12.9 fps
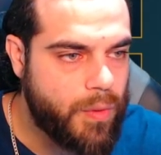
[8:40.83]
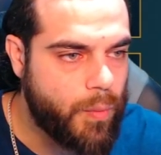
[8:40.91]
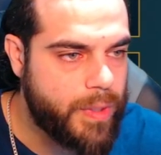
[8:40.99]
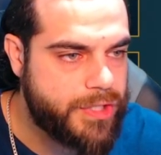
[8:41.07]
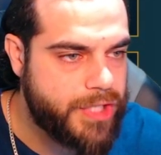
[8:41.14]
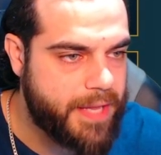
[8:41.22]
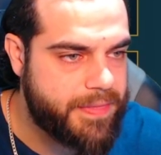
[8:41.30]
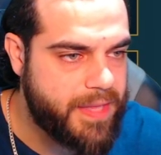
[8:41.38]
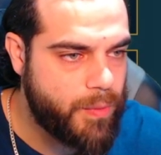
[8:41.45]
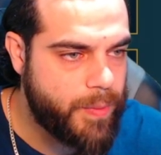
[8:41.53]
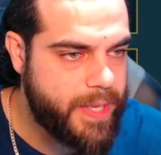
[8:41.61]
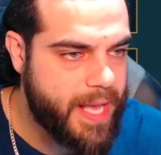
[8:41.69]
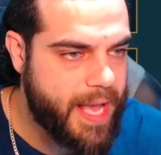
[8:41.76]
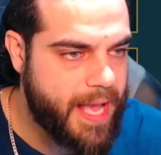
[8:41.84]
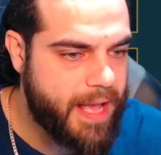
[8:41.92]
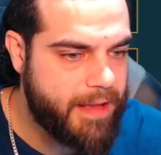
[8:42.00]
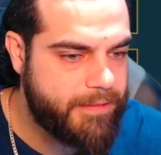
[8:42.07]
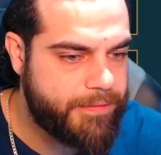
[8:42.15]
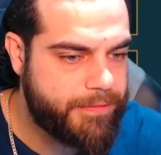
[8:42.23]
which I think we
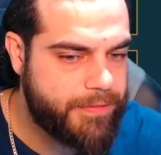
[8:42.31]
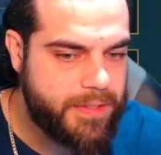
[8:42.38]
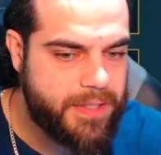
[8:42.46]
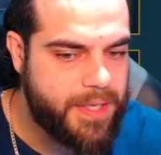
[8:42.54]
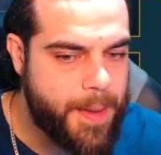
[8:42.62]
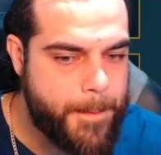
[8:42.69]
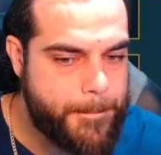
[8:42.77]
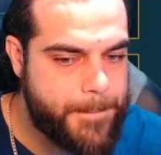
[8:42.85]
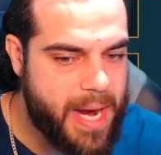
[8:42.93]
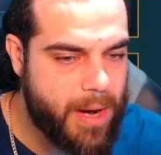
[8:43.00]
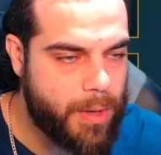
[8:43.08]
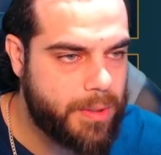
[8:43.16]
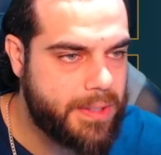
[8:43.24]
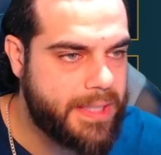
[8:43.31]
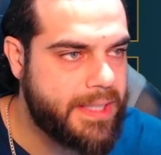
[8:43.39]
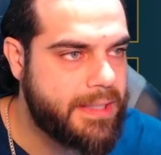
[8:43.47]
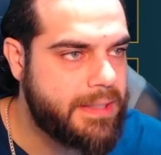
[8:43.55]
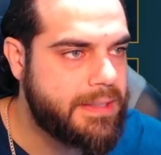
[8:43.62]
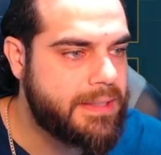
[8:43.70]
have
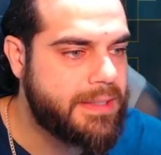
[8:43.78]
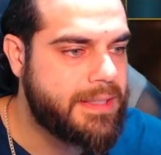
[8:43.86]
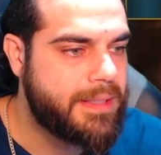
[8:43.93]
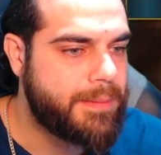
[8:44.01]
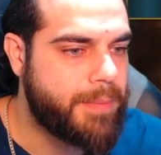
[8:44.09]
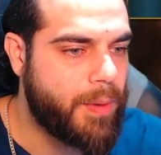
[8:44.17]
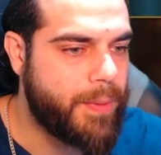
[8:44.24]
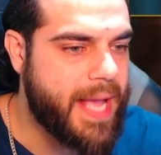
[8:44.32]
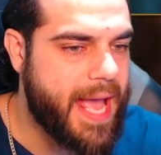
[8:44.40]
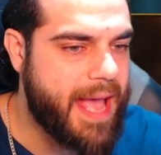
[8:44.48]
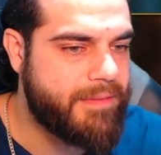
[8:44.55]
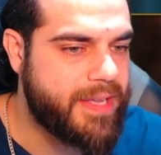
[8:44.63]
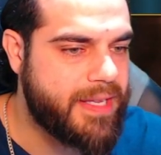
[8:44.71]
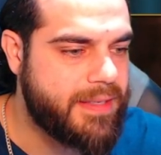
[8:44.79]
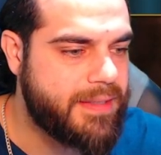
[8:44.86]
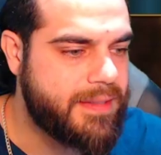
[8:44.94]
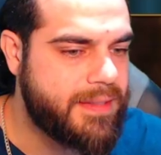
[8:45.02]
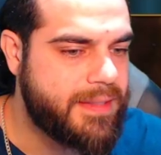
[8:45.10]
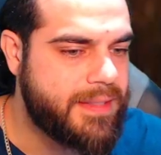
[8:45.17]
barely, but we have it.
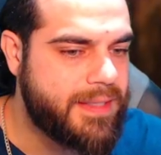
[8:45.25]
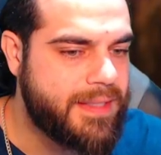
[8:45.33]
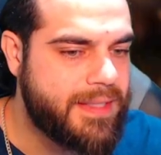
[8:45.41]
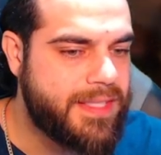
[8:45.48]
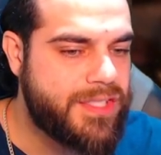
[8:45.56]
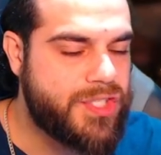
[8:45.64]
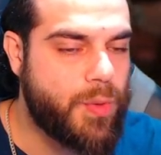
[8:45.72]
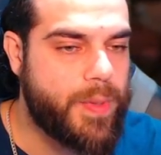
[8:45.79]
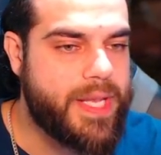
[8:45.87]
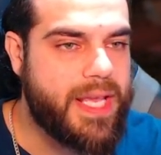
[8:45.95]
So we